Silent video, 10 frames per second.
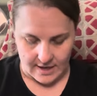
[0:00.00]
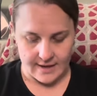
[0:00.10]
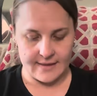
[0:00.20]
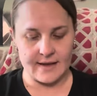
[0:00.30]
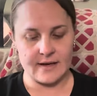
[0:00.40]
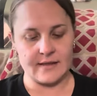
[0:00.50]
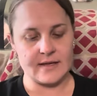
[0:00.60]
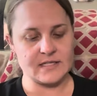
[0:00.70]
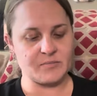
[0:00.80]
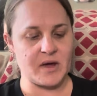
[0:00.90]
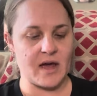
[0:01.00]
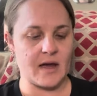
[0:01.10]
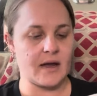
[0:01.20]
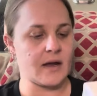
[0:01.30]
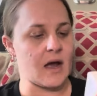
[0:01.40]
And then in this
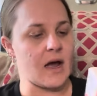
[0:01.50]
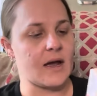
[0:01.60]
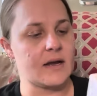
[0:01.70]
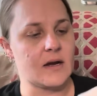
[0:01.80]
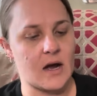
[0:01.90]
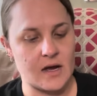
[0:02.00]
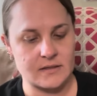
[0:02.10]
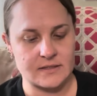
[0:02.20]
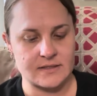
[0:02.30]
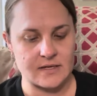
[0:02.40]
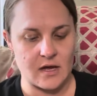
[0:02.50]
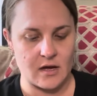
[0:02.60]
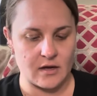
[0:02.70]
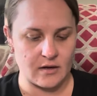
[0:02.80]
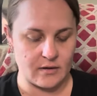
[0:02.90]
bag, I got
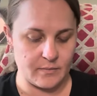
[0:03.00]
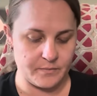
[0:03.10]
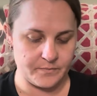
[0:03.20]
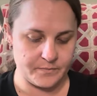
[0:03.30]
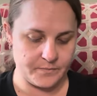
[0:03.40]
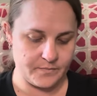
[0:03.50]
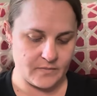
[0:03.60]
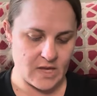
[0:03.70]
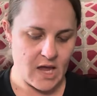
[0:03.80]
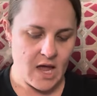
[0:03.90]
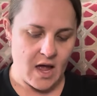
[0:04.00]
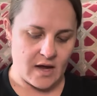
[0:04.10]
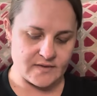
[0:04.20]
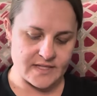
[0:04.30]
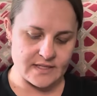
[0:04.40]
some.
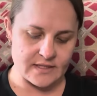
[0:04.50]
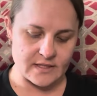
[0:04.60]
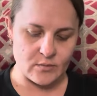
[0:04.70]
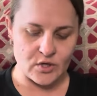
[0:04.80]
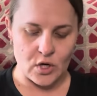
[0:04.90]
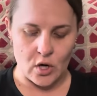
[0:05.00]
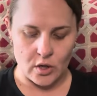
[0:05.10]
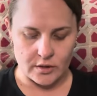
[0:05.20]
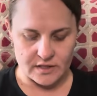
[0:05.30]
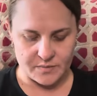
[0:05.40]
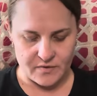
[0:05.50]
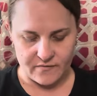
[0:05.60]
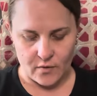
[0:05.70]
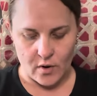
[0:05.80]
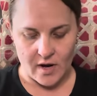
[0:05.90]
I've seen someone haul this
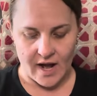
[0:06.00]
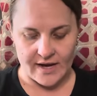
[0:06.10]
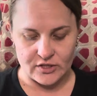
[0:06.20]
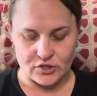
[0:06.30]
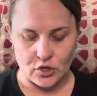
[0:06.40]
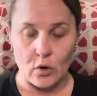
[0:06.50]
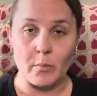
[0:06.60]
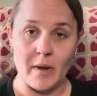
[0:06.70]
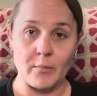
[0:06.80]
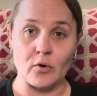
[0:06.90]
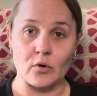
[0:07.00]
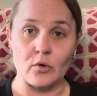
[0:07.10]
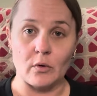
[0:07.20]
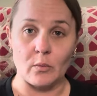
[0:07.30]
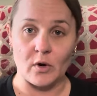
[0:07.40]
before, and I don't remember
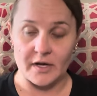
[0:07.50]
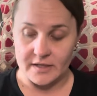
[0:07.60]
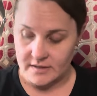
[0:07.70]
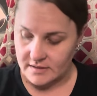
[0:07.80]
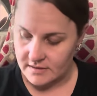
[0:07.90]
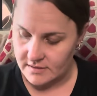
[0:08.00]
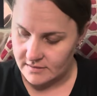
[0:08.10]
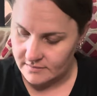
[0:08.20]
who it was.